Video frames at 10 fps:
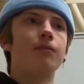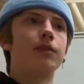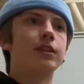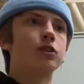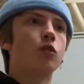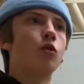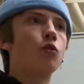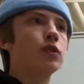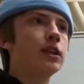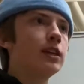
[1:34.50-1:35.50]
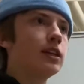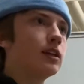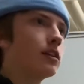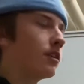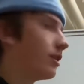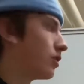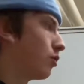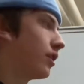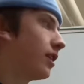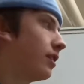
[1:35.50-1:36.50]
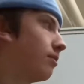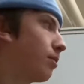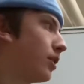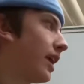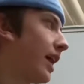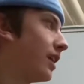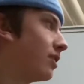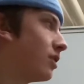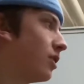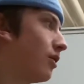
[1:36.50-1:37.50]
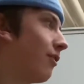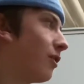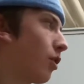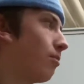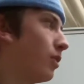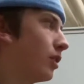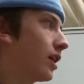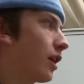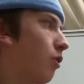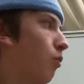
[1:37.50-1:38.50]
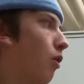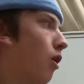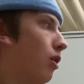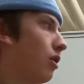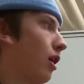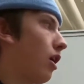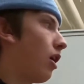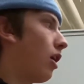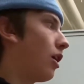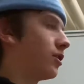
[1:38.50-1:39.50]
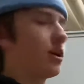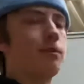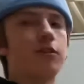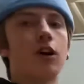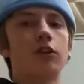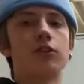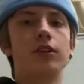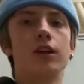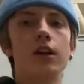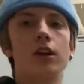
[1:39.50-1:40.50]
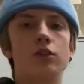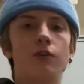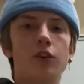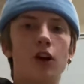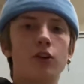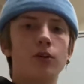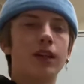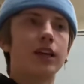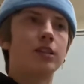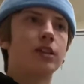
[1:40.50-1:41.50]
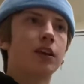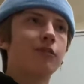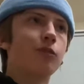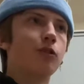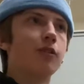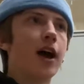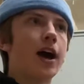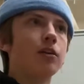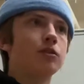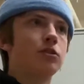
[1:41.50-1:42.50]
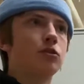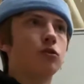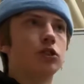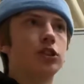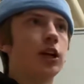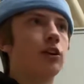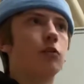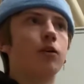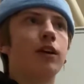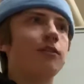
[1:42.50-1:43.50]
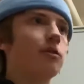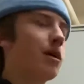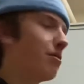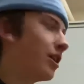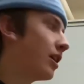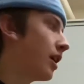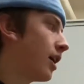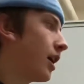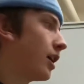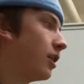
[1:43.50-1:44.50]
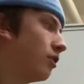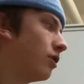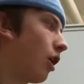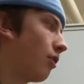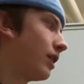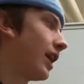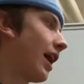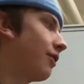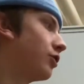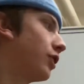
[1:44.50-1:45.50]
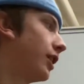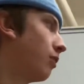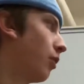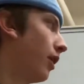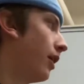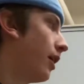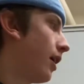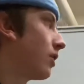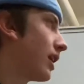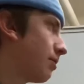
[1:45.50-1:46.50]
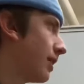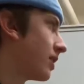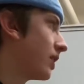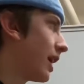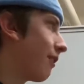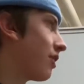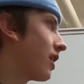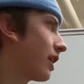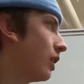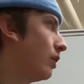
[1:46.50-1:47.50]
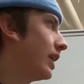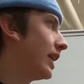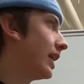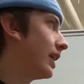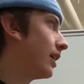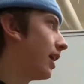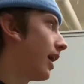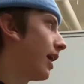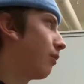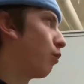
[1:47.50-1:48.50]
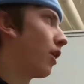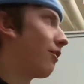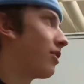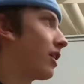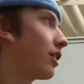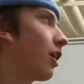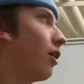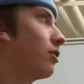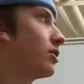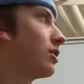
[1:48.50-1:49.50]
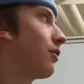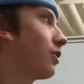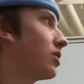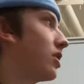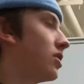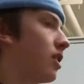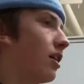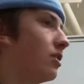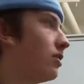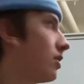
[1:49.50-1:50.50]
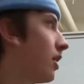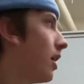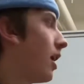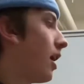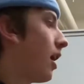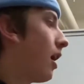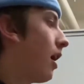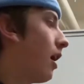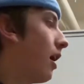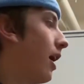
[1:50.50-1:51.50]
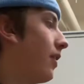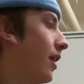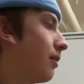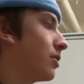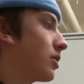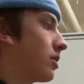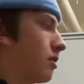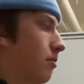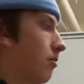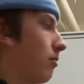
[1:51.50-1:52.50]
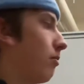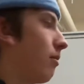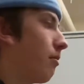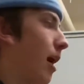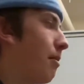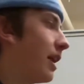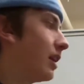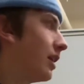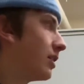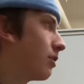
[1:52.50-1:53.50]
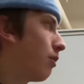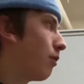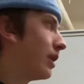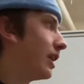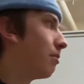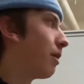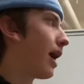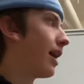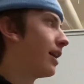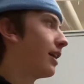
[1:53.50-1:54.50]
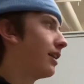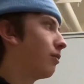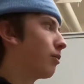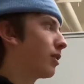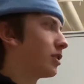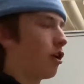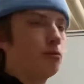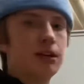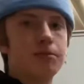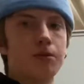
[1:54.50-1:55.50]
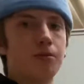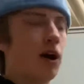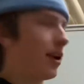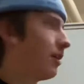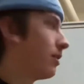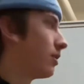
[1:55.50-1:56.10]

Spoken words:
This only pertains to if you are building a wall on top of concrete. So if you are doing like a second floor of a house or a shed or whatever it may be, you don't need to have it treated wood. So that's basically everything you need and where everything goes as far as the studs. And then I made a list of what we need to buy, and then we went to Home Depot and bought it.